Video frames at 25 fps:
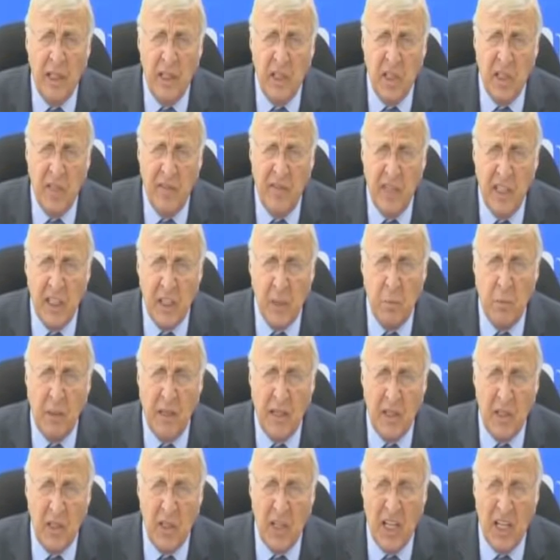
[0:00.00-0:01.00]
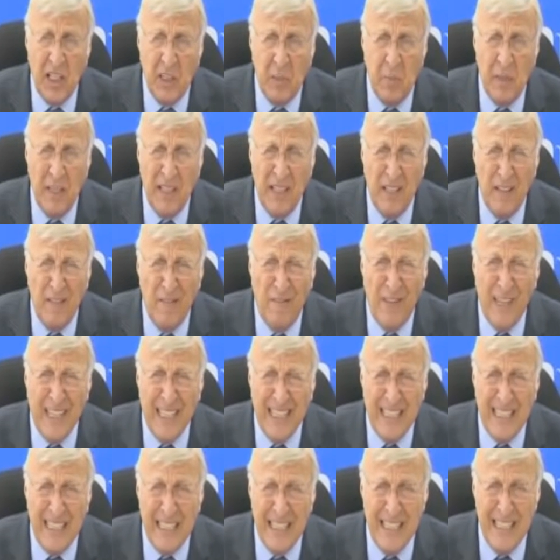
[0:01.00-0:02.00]
holiness of this place has been
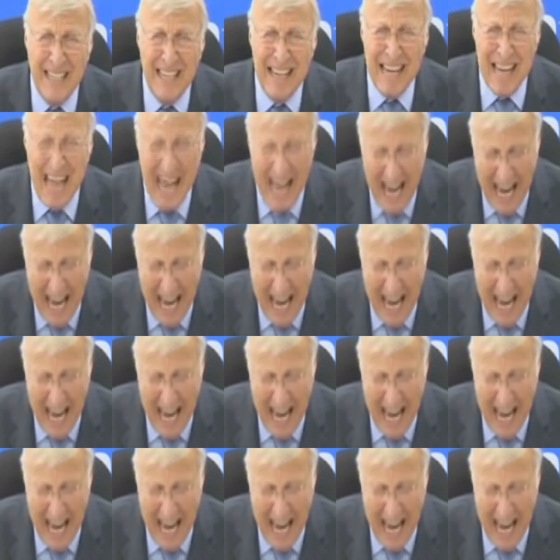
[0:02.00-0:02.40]
affected.